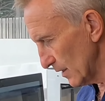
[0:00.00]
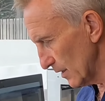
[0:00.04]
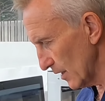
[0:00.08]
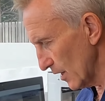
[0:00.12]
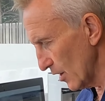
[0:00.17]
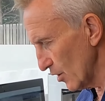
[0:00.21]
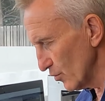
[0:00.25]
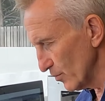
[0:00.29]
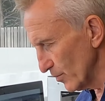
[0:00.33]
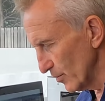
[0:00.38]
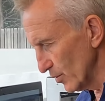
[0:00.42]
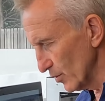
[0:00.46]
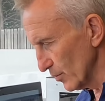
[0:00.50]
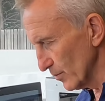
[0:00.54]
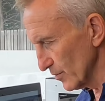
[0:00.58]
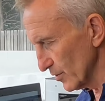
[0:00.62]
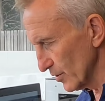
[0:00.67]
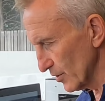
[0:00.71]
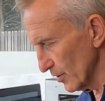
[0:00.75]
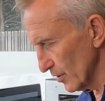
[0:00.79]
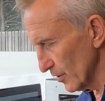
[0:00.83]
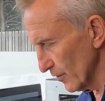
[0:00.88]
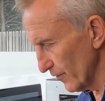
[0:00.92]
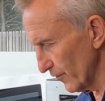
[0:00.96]
open up
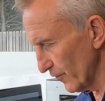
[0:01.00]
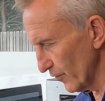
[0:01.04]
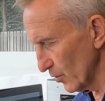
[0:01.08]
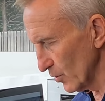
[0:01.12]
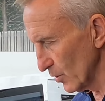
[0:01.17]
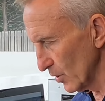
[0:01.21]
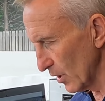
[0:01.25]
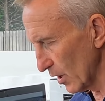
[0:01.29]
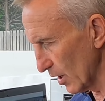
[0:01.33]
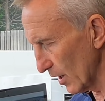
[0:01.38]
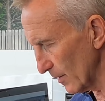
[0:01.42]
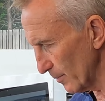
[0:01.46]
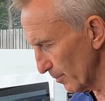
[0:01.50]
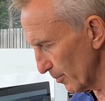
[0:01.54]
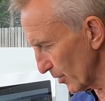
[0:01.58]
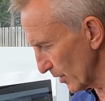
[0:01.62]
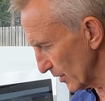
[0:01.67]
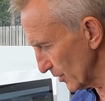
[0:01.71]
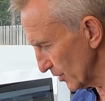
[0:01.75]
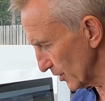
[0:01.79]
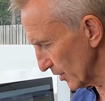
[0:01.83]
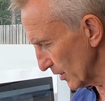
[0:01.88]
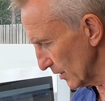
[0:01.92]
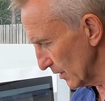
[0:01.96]
to the full high
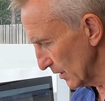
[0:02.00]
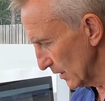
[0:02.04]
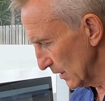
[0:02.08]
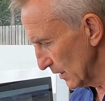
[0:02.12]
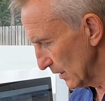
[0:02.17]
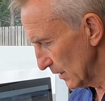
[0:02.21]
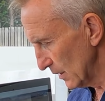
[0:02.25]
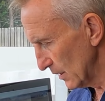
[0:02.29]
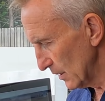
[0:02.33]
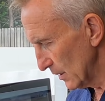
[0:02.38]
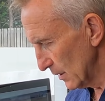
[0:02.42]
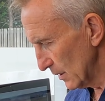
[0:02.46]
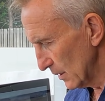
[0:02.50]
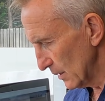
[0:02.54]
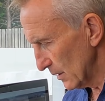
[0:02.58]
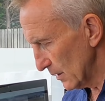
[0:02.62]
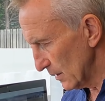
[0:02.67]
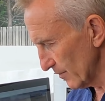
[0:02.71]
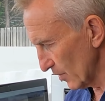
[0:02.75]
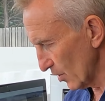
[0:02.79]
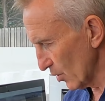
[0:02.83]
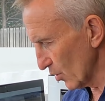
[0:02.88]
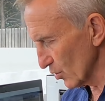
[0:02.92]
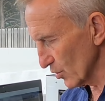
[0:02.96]
pressure
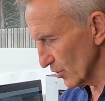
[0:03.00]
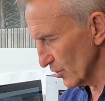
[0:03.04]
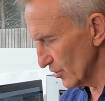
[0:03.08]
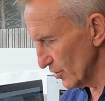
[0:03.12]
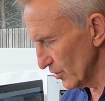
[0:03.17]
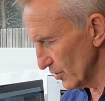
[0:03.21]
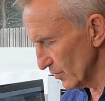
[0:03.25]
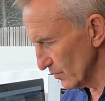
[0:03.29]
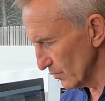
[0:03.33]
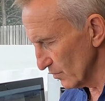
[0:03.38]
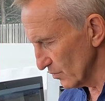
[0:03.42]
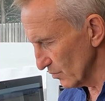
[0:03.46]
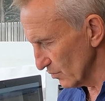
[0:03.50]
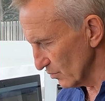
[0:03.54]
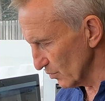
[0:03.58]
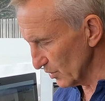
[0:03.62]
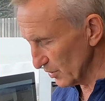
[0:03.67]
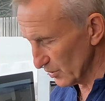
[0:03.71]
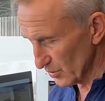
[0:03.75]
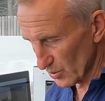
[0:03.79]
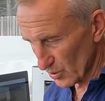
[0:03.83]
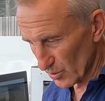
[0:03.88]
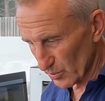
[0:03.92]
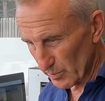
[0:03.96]
oxygen,
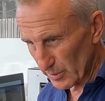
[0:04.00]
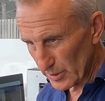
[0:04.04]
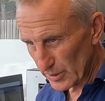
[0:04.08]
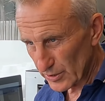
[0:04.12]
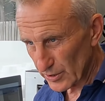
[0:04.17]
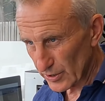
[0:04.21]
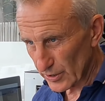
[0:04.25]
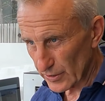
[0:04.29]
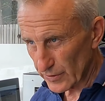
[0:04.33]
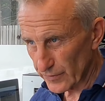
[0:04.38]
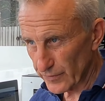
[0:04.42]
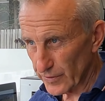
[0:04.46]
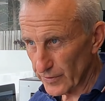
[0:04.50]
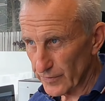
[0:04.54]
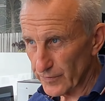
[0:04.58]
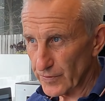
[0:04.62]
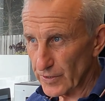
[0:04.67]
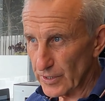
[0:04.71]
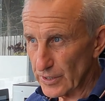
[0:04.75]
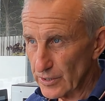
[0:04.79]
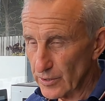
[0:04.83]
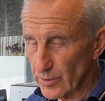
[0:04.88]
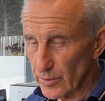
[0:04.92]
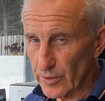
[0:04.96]
which could be
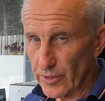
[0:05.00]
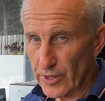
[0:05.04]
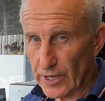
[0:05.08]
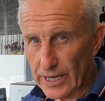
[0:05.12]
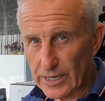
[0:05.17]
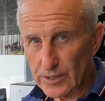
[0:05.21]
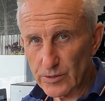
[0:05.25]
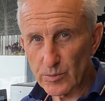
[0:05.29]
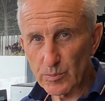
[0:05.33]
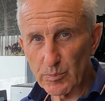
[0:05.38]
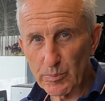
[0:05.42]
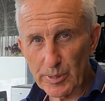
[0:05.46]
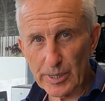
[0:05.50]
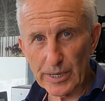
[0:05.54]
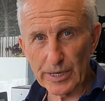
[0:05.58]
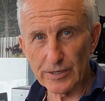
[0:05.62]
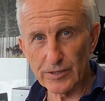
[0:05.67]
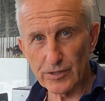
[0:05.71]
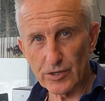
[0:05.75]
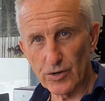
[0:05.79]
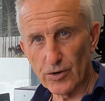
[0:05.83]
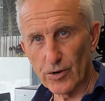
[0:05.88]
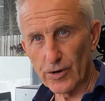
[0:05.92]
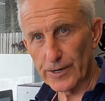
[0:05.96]
650 to 1000
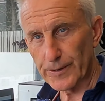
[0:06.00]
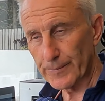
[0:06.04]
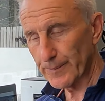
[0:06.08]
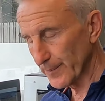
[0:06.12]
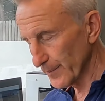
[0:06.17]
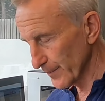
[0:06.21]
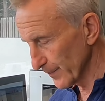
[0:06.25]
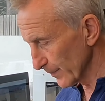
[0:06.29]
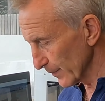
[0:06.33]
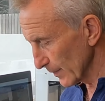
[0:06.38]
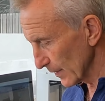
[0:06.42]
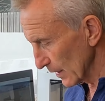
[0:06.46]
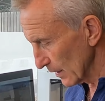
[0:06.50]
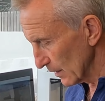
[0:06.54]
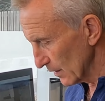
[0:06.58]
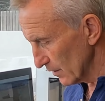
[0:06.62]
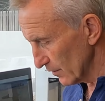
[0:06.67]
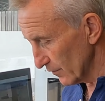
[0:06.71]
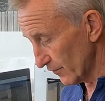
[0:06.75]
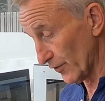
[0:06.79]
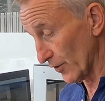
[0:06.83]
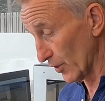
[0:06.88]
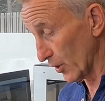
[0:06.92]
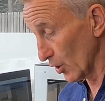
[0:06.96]
psi
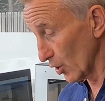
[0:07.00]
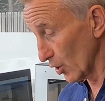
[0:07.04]
for the